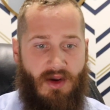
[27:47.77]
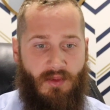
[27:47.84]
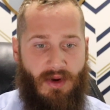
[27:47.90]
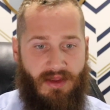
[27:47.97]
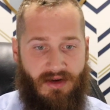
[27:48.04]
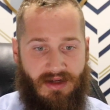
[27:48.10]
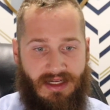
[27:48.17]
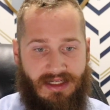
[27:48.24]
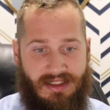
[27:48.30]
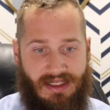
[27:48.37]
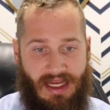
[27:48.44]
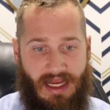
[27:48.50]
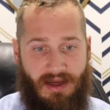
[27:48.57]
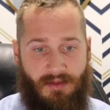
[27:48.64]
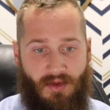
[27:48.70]
whether he is
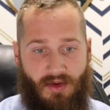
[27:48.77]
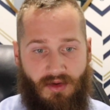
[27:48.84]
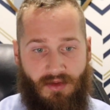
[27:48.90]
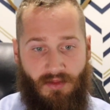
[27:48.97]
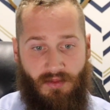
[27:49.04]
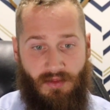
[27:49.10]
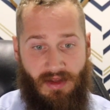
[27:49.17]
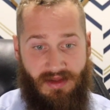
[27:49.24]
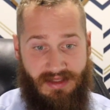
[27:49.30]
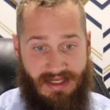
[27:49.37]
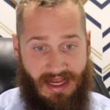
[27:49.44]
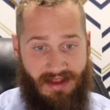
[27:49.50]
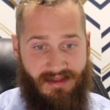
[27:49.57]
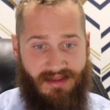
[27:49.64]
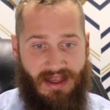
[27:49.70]
able with
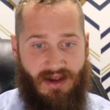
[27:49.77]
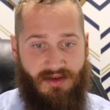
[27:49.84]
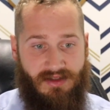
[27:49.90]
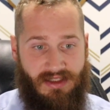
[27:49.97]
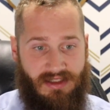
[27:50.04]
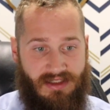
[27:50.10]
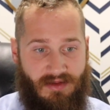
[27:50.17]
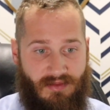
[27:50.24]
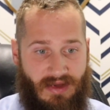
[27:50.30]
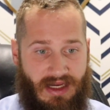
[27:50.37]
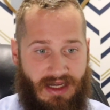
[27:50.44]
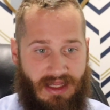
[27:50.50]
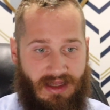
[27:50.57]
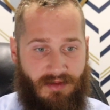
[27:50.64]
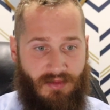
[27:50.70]
10,000 to
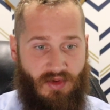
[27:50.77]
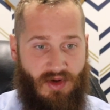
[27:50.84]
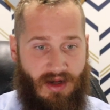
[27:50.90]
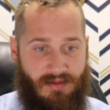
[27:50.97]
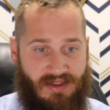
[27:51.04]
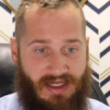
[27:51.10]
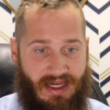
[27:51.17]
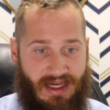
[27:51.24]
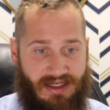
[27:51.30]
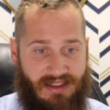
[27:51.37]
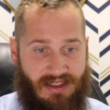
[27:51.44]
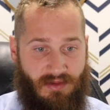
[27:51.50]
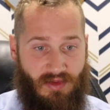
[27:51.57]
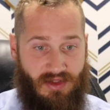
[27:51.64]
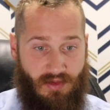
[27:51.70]
meet him who comes
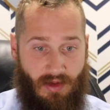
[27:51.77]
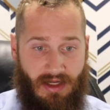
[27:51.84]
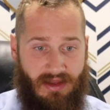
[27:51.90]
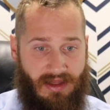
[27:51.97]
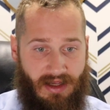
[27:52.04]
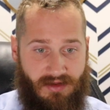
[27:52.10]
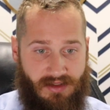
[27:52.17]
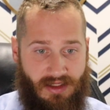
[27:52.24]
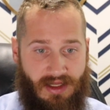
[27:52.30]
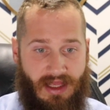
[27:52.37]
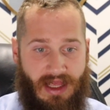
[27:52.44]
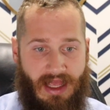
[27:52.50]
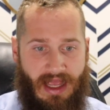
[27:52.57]
against him with 20,000.